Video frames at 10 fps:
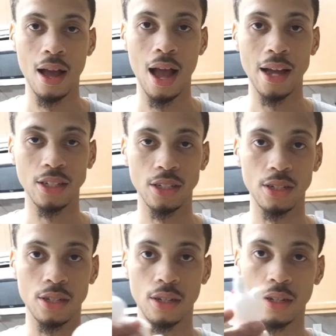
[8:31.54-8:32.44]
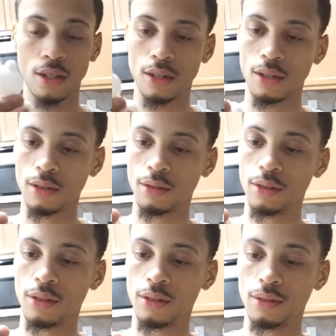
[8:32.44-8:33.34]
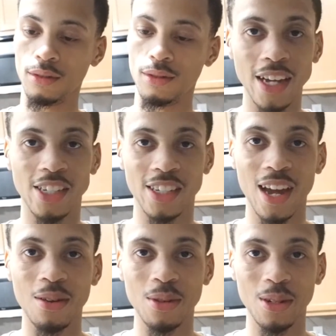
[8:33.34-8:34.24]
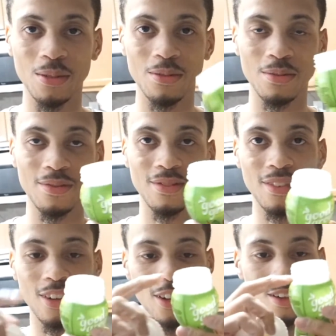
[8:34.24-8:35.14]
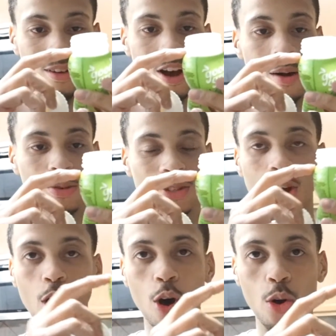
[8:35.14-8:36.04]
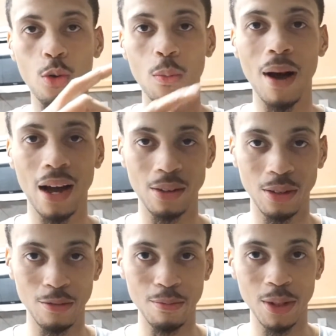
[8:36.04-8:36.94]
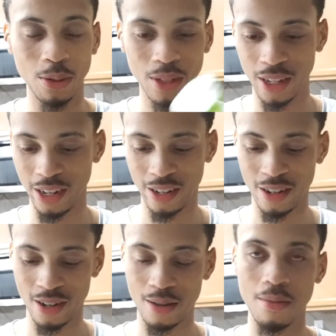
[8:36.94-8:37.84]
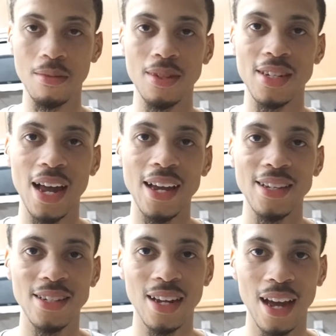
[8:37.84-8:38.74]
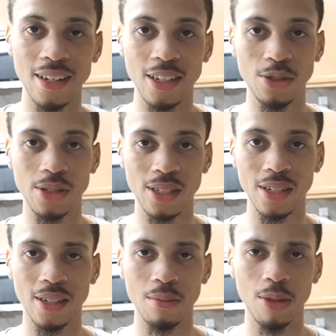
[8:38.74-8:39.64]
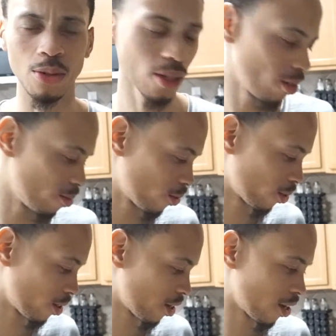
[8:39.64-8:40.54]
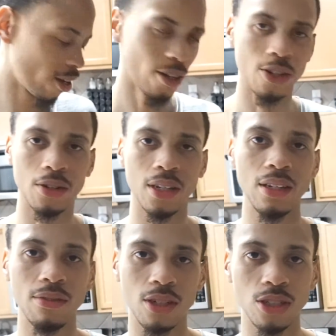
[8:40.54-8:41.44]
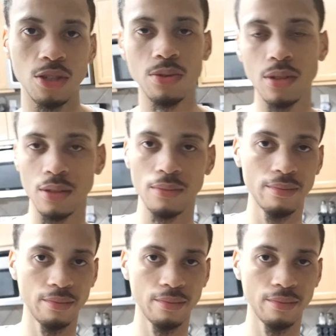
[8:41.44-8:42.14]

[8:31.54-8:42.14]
I just, I just got rid of almost a whole bottle of milk here. Sia's not interested in milk anymore. During the evening, she used to